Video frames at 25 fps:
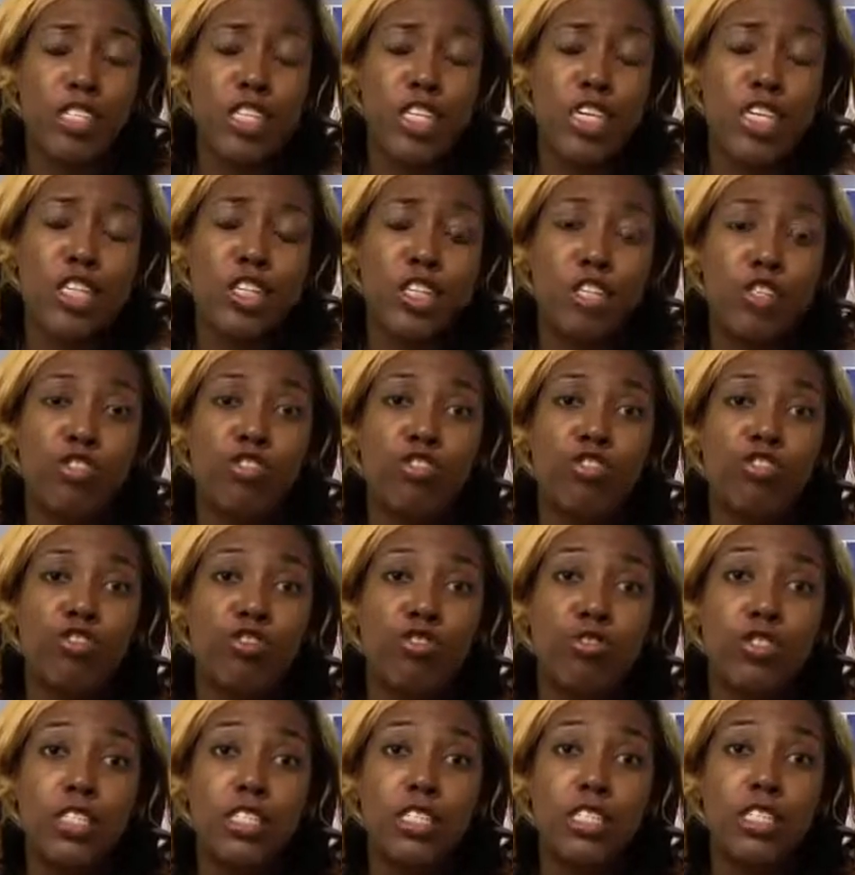in the
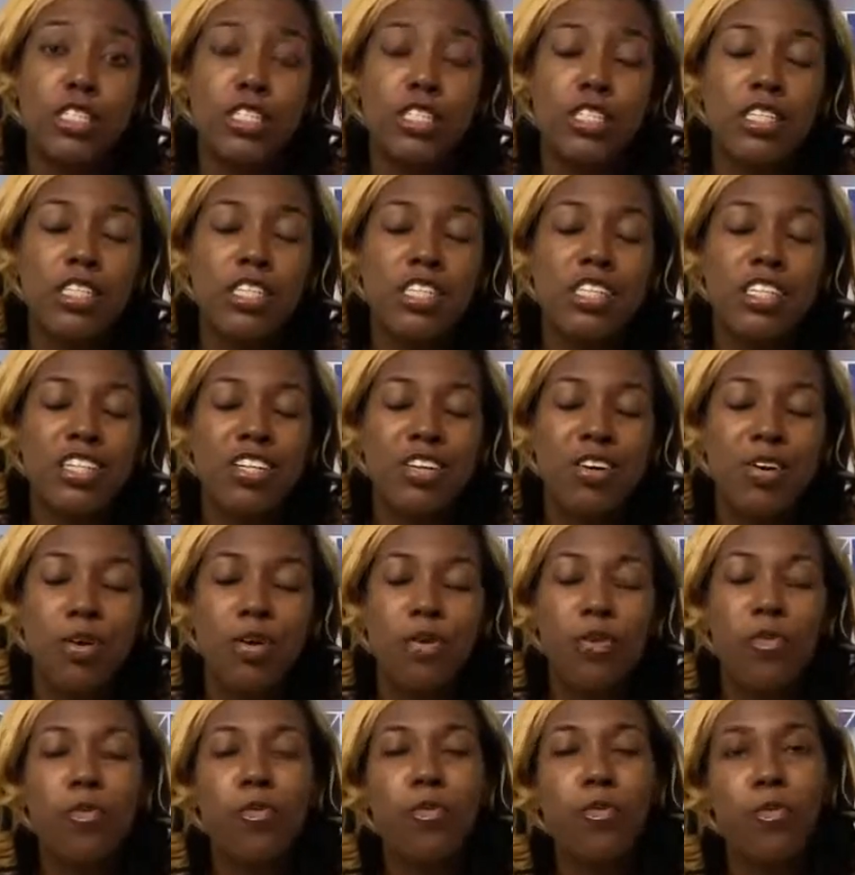streets.
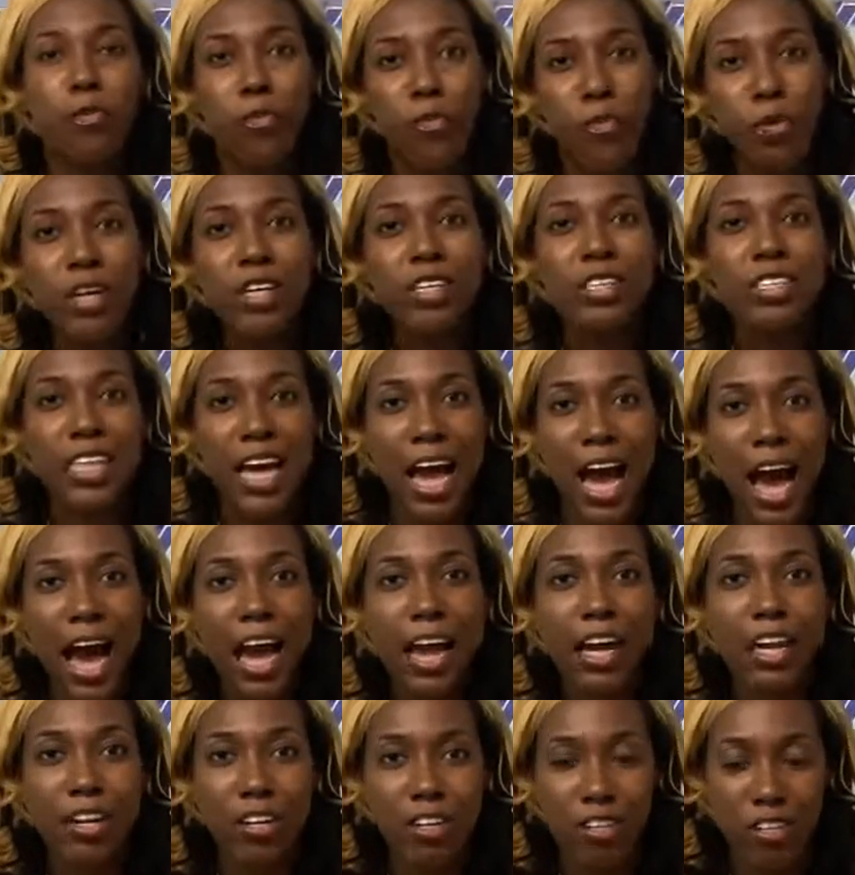We're
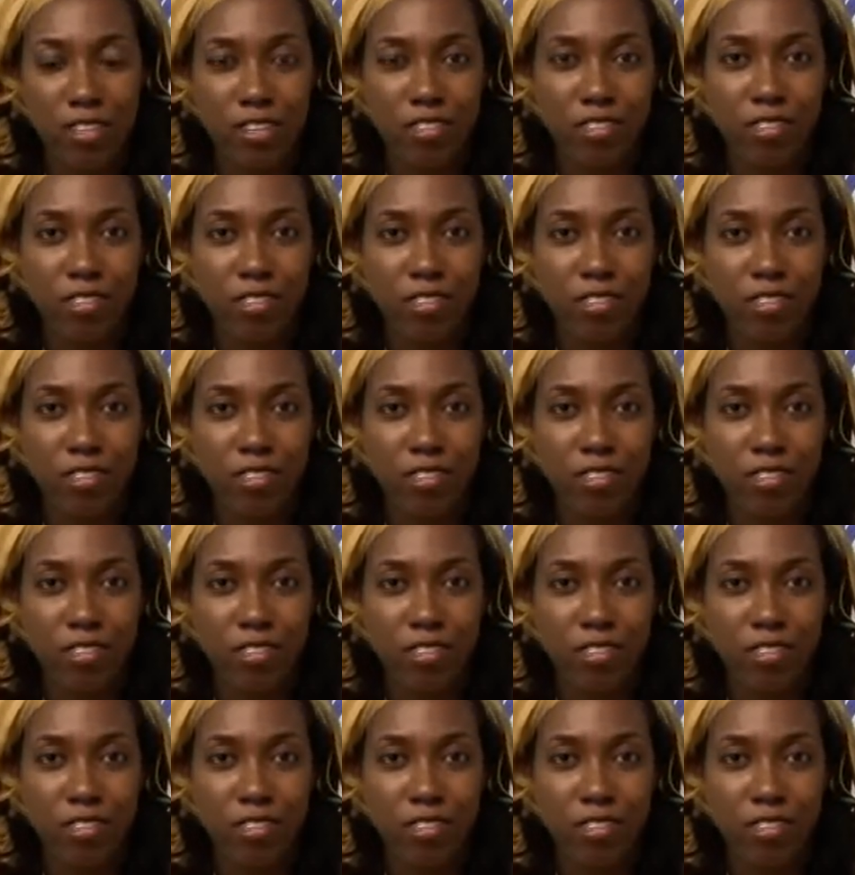tired.